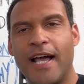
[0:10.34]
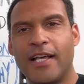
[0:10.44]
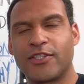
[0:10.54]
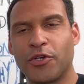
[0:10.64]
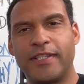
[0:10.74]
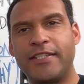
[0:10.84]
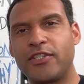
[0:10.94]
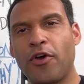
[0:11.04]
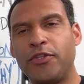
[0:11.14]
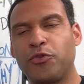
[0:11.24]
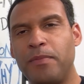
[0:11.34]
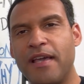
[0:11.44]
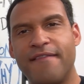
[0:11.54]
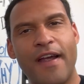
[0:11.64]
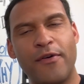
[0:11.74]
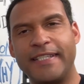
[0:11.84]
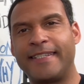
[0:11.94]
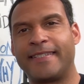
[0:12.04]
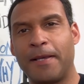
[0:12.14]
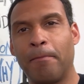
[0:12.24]
So this is going to be a very
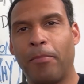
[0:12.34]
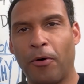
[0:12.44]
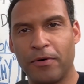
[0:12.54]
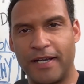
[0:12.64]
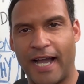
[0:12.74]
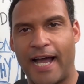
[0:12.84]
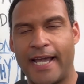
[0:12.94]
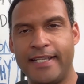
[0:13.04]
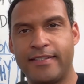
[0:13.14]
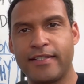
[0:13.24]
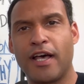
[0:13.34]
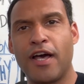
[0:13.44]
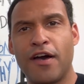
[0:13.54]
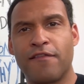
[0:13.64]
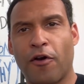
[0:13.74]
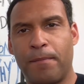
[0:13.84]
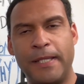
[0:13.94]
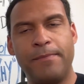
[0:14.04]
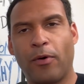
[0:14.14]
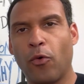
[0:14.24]
simple guide for
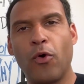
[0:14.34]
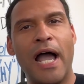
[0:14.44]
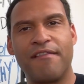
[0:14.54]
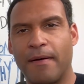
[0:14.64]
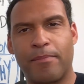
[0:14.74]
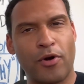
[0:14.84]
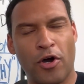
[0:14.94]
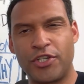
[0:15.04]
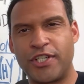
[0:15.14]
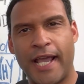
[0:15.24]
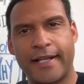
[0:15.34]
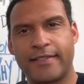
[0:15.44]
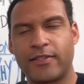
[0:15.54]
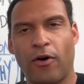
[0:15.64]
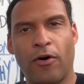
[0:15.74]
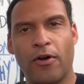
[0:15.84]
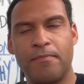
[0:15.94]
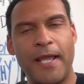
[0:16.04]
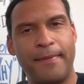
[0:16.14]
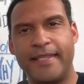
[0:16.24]
people who have a project,
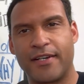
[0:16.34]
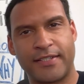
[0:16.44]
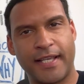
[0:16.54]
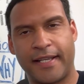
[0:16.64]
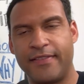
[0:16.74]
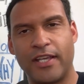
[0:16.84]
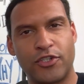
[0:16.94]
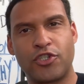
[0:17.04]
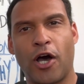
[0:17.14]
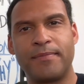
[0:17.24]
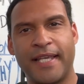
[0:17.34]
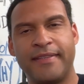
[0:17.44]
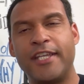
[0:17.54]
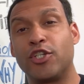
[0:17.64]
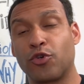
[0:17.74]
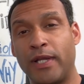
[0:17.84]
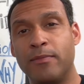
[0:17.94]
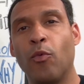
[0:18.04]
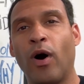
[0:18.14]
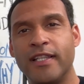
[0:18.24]
or maybe they're stuck in their jobs and they
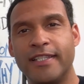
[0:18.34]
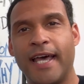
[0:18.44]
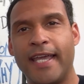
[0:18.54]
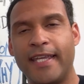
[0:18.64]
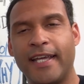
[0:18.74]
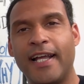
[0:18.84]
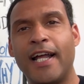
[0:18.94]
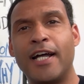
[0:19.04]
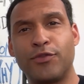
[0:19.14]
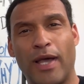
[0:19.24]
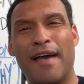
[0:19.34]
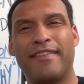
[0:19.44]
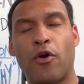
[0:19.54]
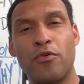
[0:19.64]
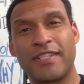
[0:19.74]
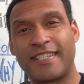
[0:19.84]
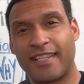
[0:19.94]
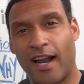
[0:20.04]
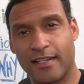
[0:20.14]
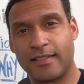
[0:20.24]
dream one day to have their own
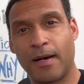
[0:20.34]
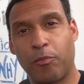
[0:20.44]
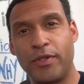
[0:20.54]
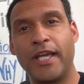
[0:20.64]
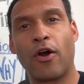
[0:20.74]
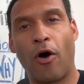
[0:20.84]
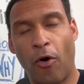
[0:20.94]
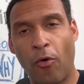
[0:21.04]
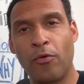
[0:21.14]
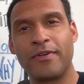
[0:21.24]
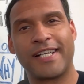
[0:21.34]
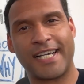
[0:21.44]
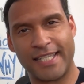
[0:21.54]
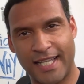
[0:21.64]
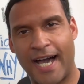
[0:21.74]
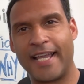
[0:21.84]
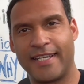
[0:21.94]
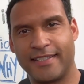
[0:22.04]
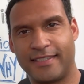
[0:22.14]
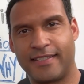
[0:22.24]
startup with their own
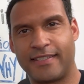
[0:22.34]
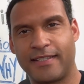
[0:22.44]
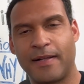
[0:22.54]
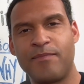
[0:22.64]
clients.